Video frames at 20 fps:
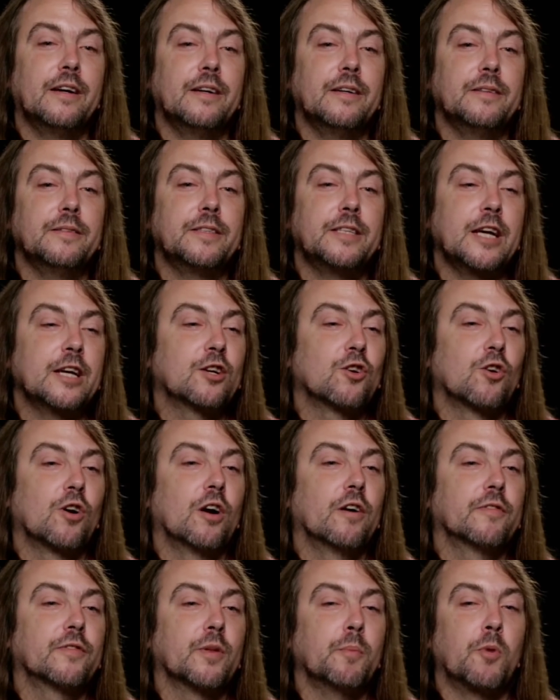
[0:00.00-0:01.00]
uh, take her
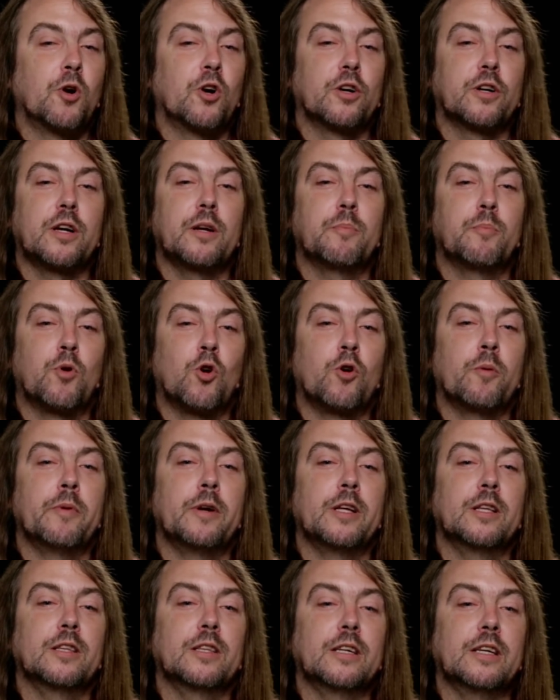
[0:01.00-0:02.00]
off the market
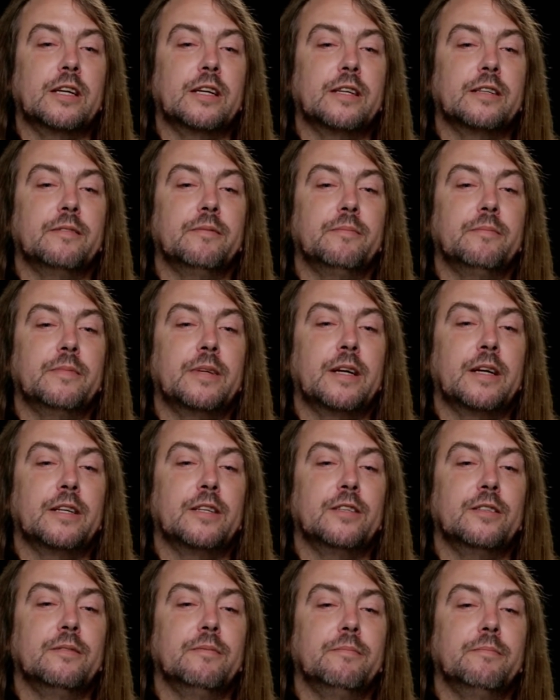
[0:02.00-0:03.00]
permanently and,
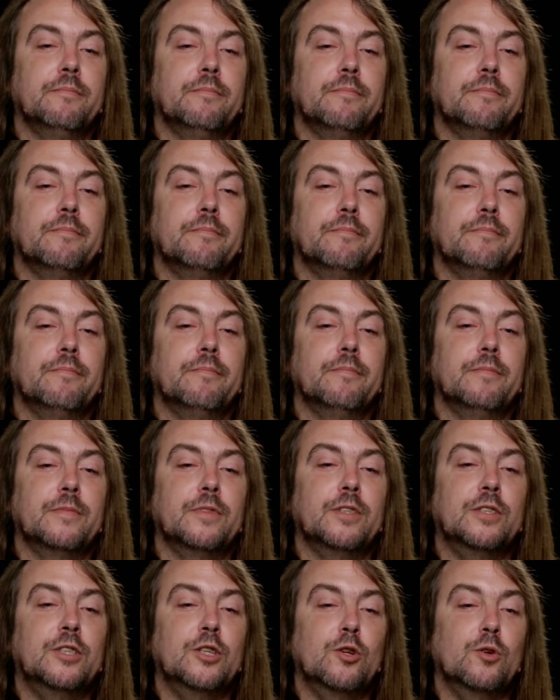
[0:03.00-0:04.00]
and
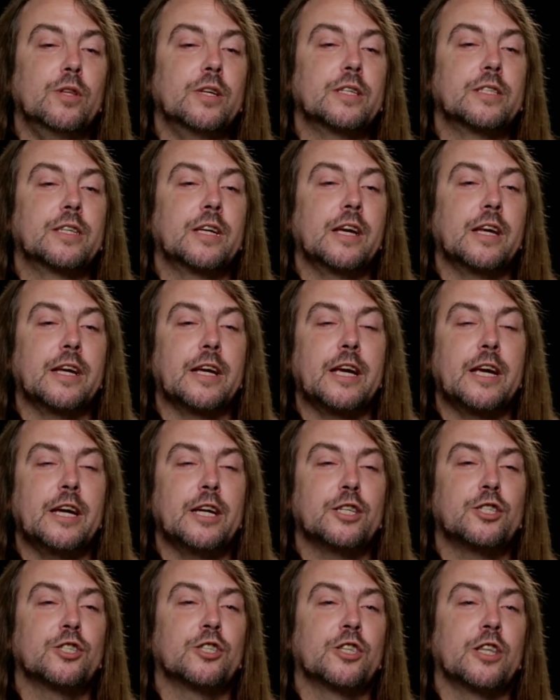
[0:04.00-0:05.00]
do this getting
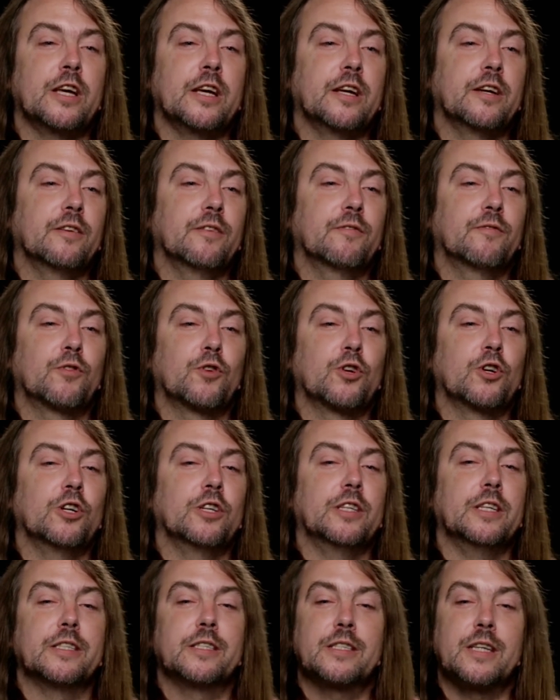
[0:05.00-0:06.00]
hitched thing for
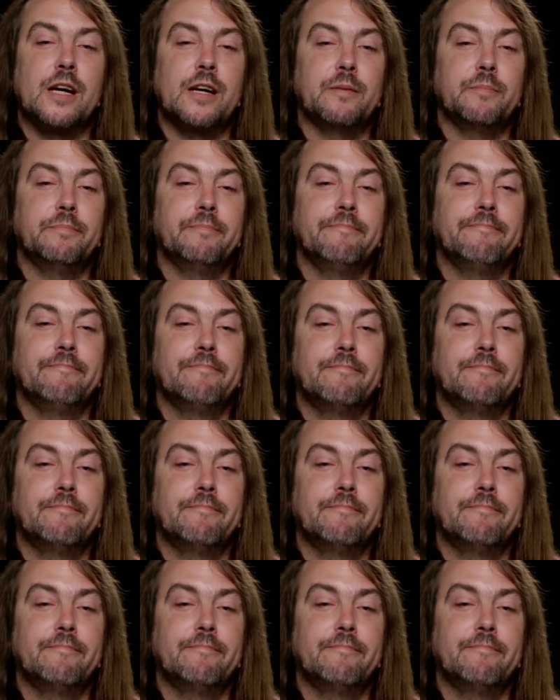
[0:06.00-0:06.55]
good this time.